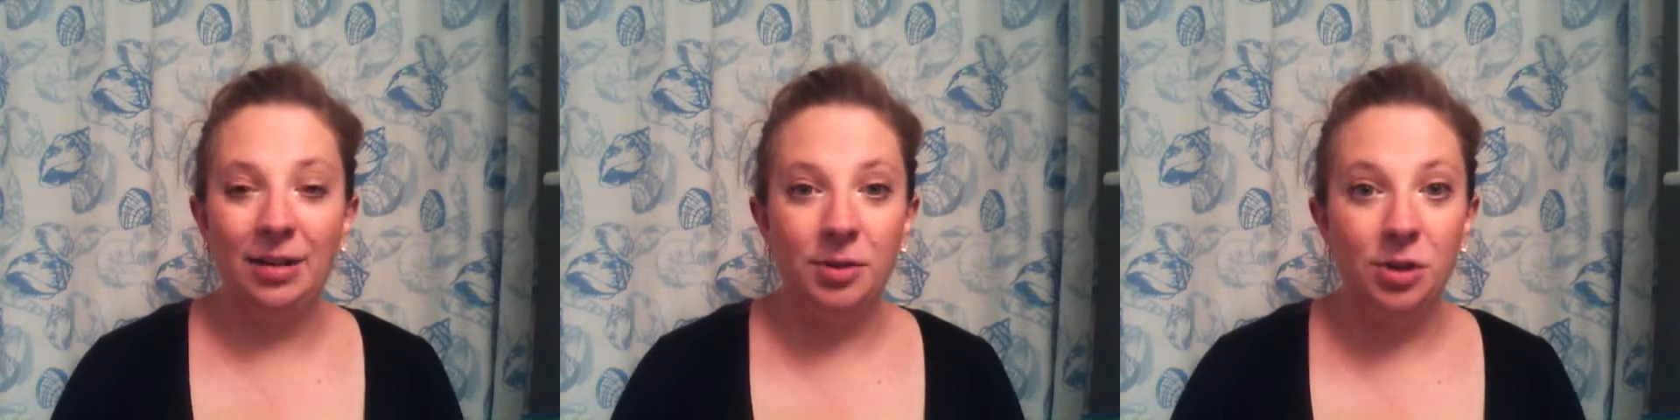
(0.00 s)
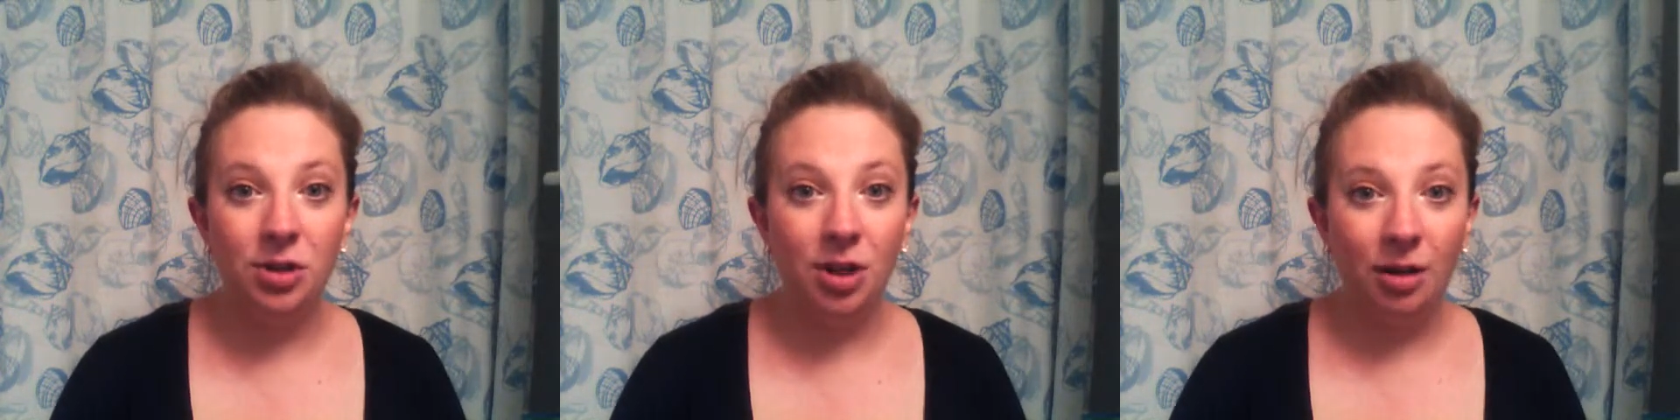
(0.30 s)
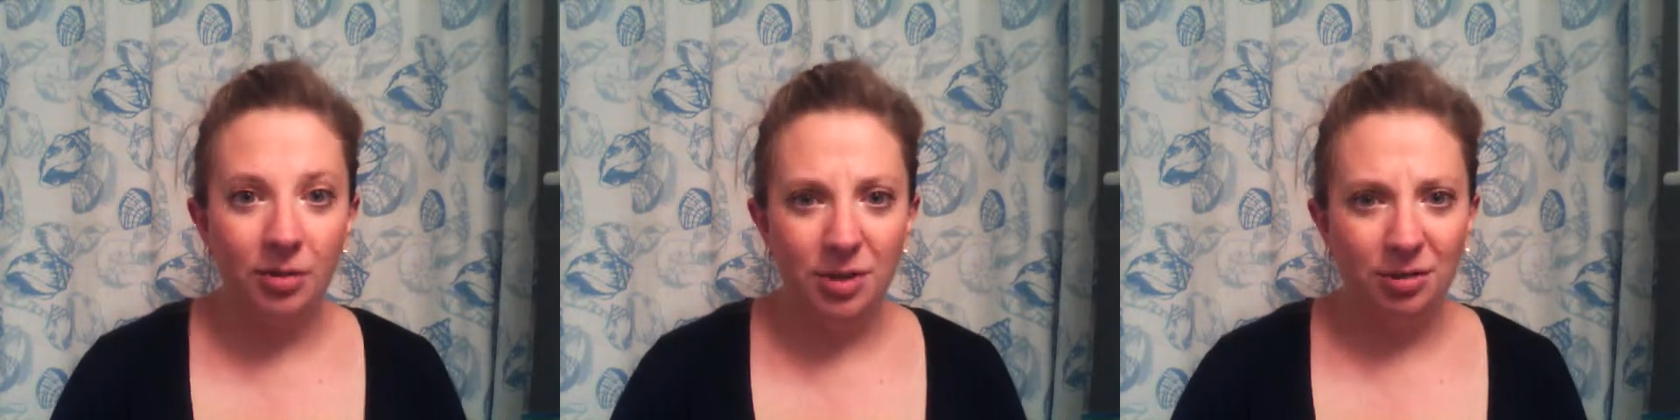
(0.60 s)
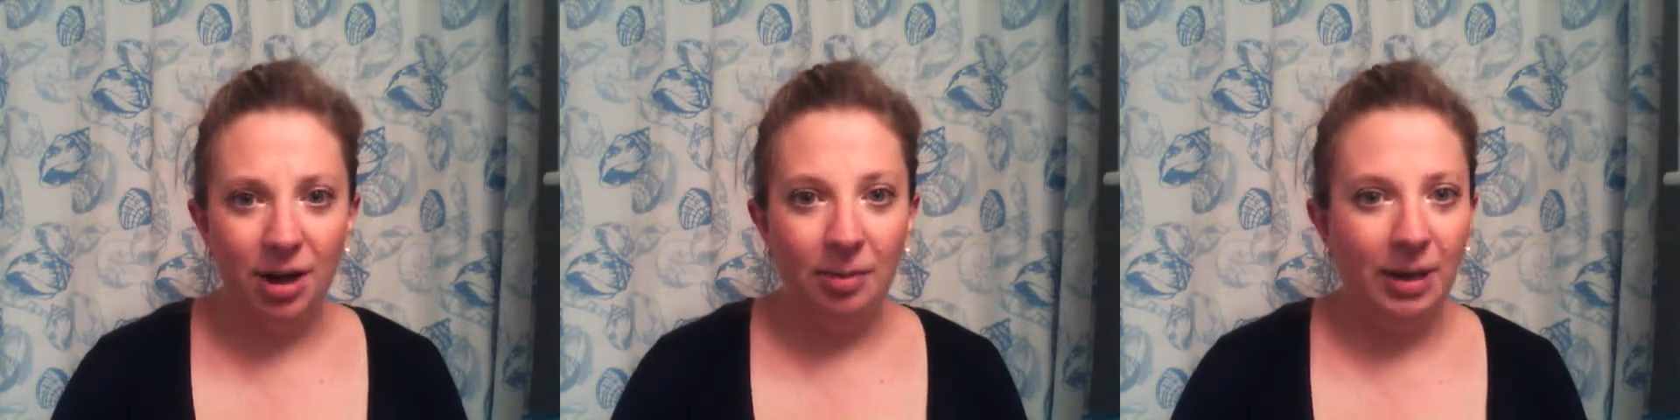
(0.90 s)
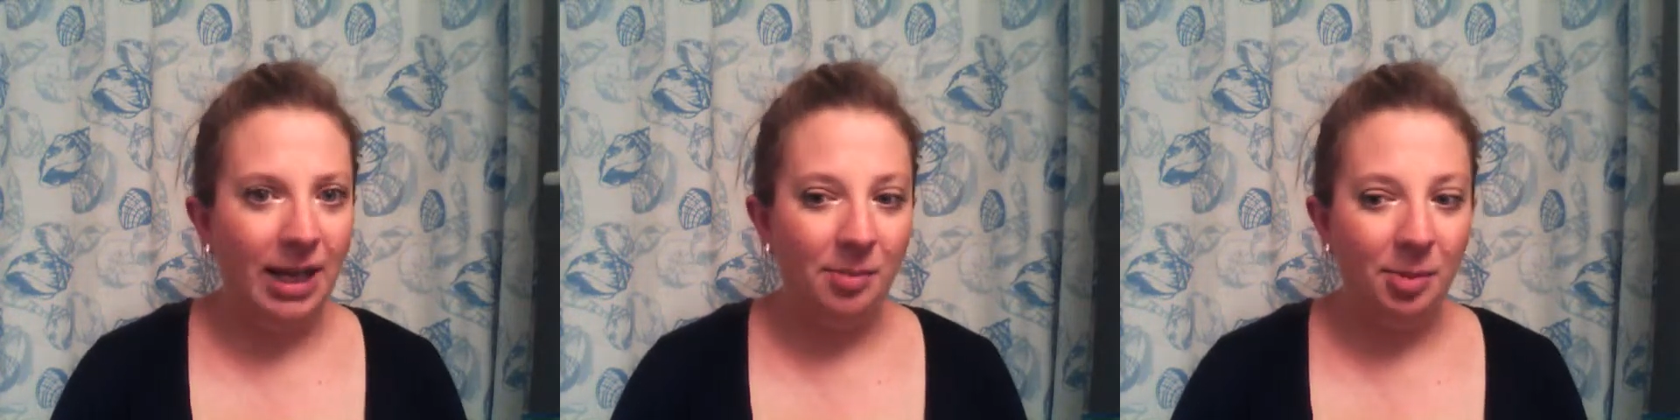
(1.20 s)
It was incredible.
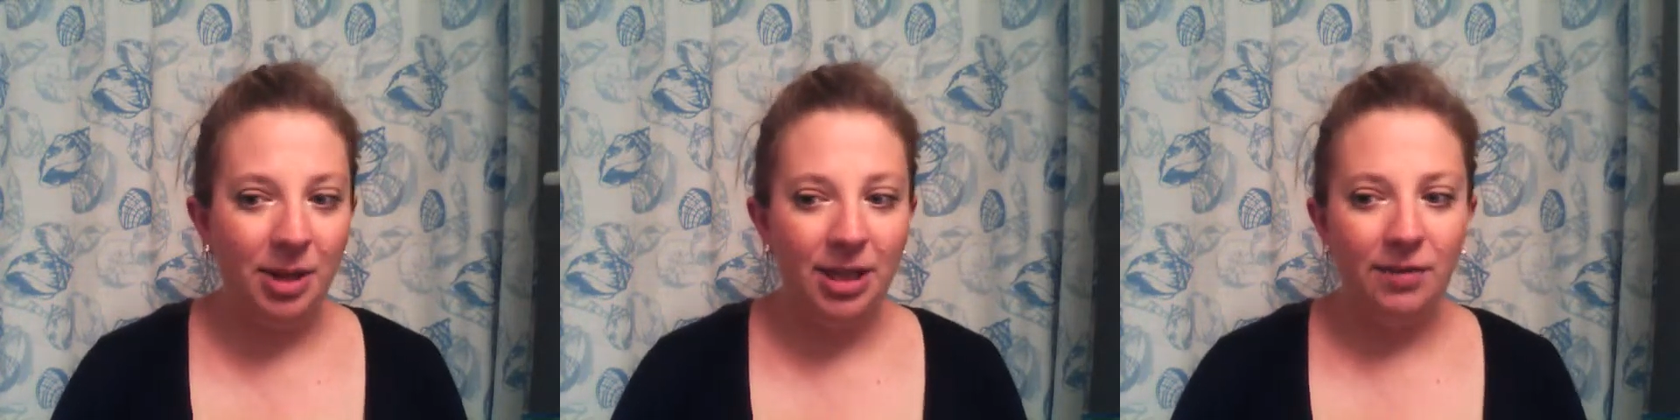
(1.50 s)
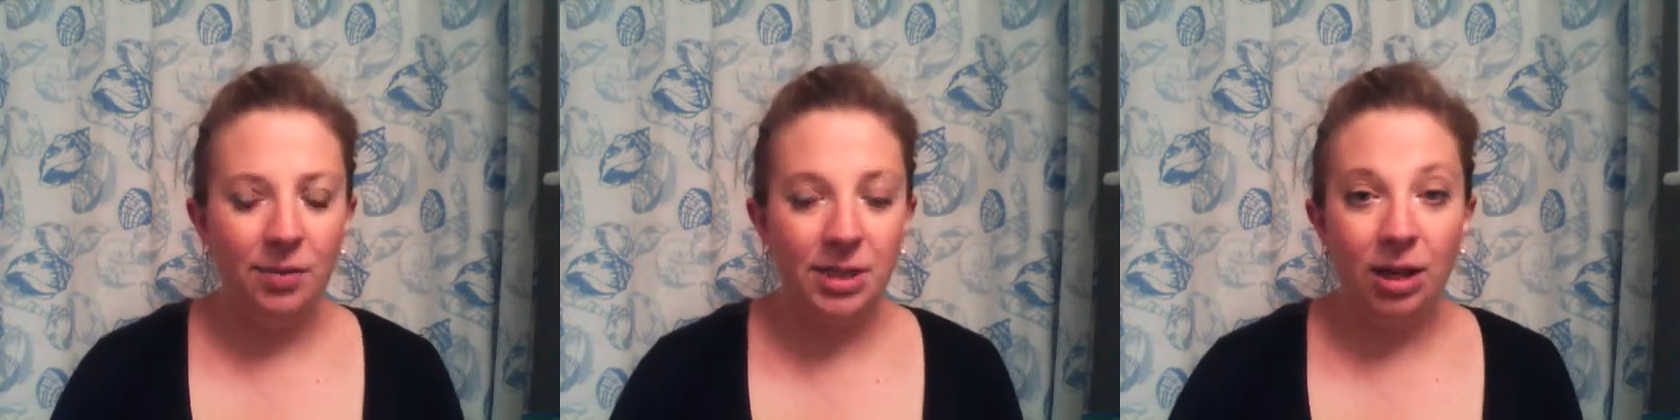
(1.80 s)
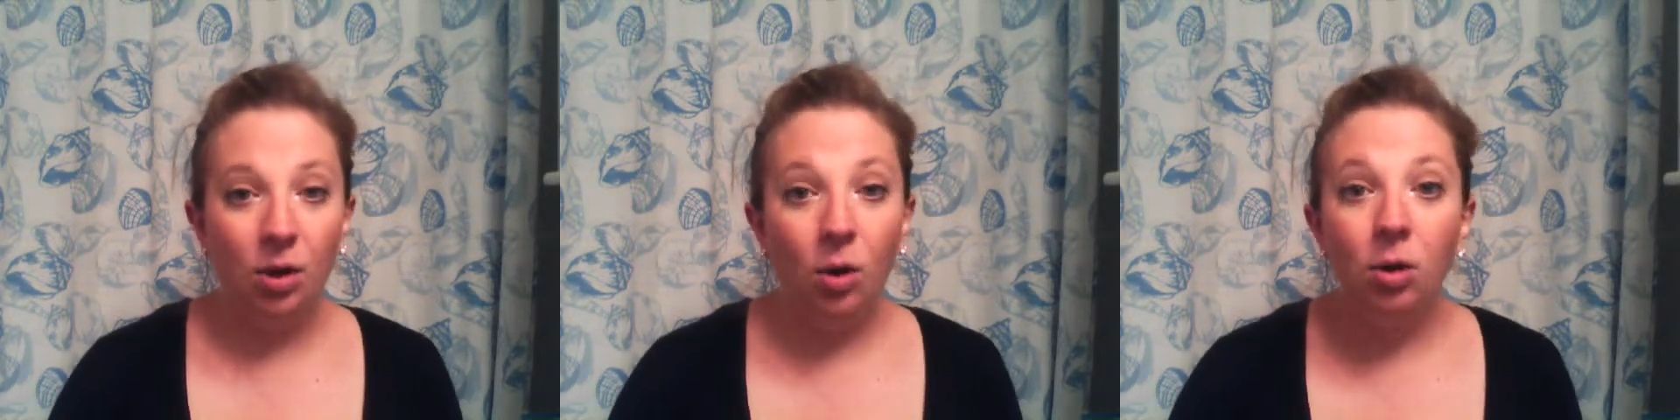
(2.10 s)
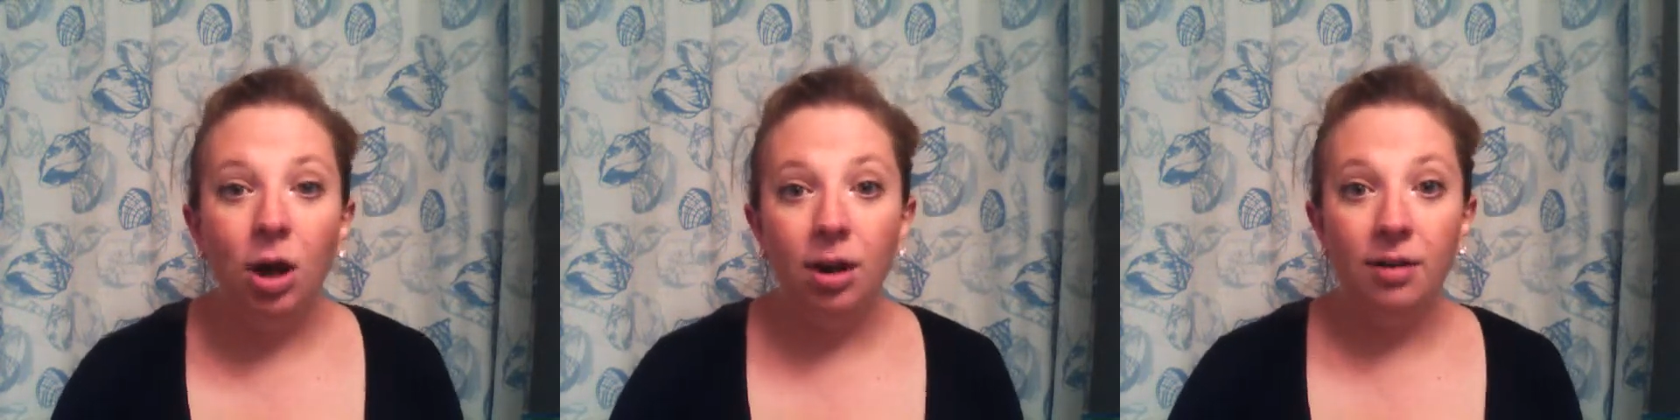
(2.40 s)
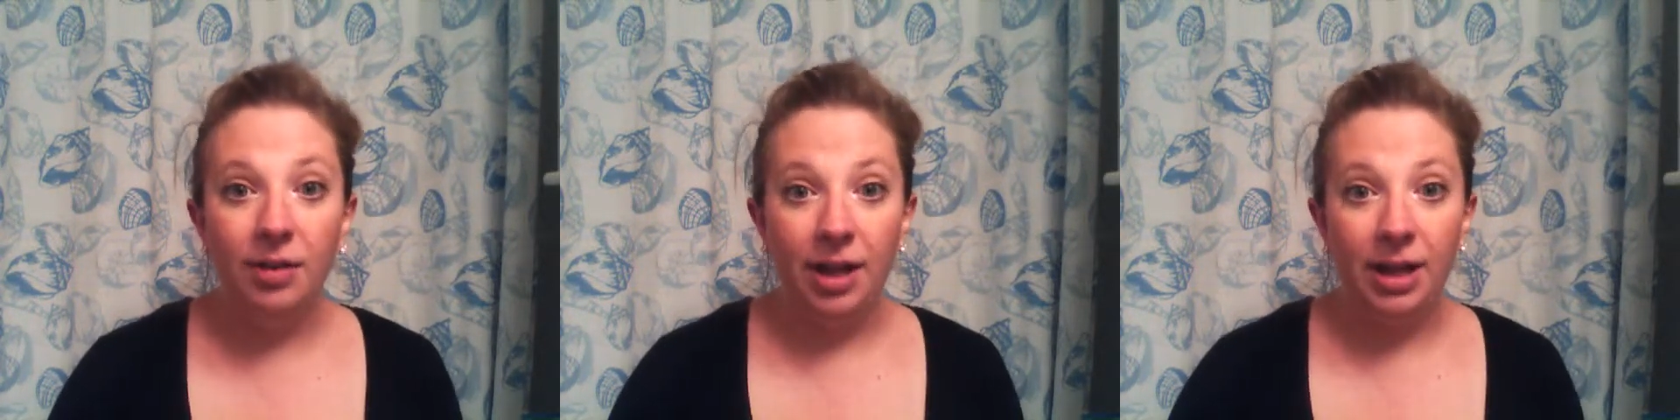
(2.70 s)
I can't believe it was like a whole
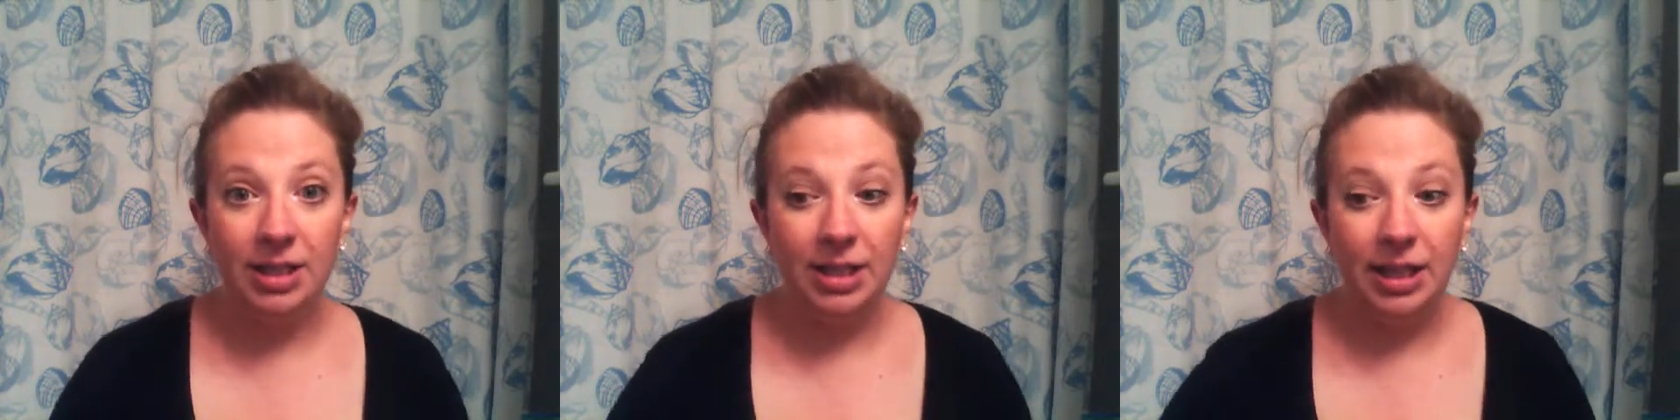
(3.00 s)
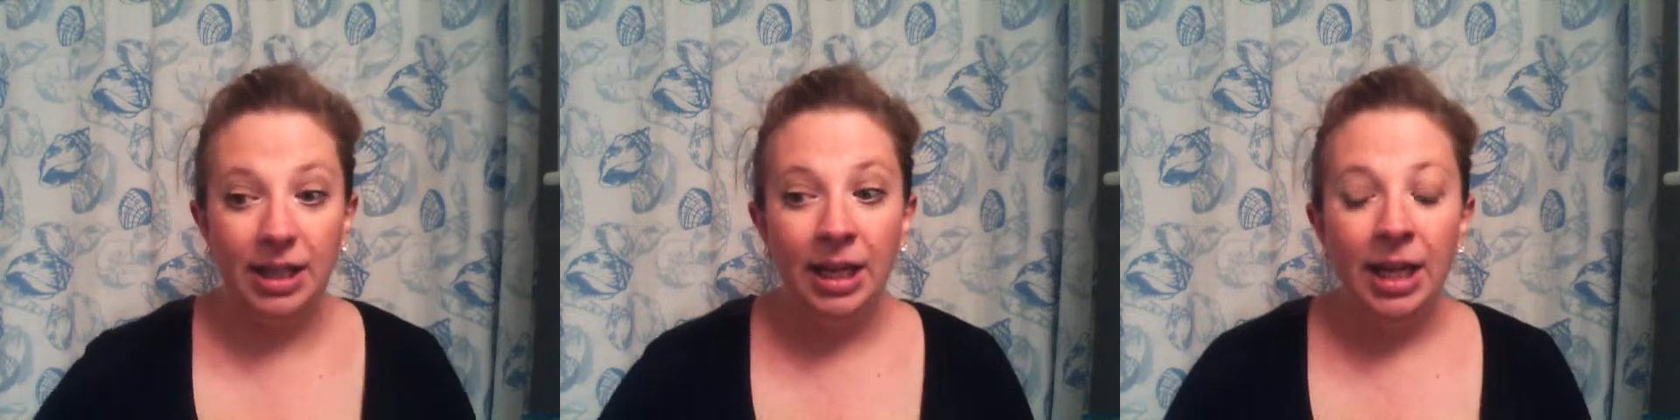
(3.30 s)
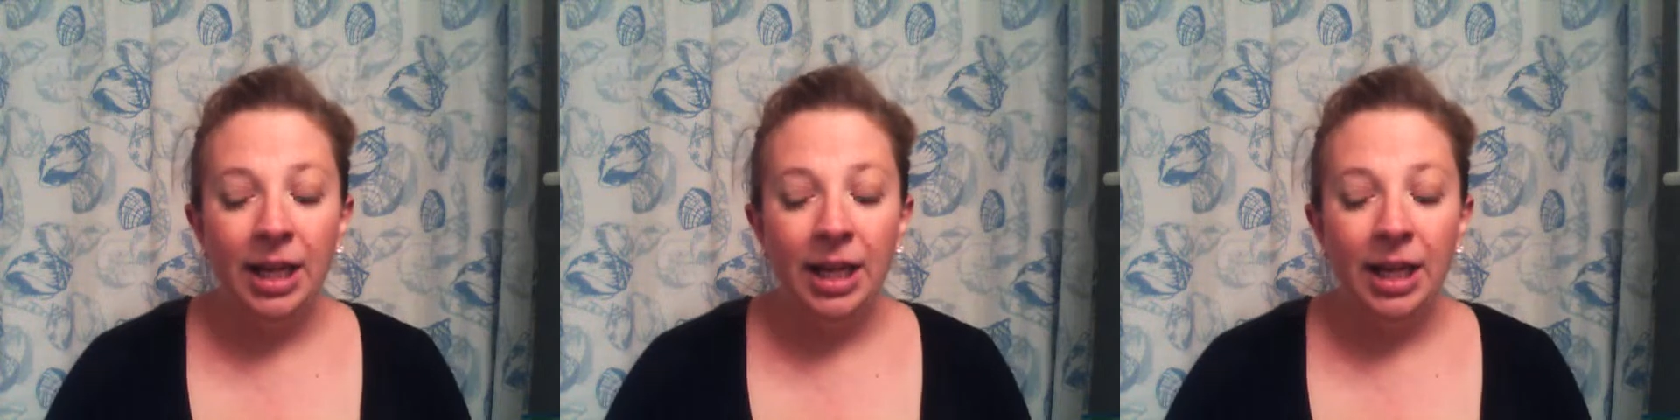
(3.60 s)
carnival, honestly.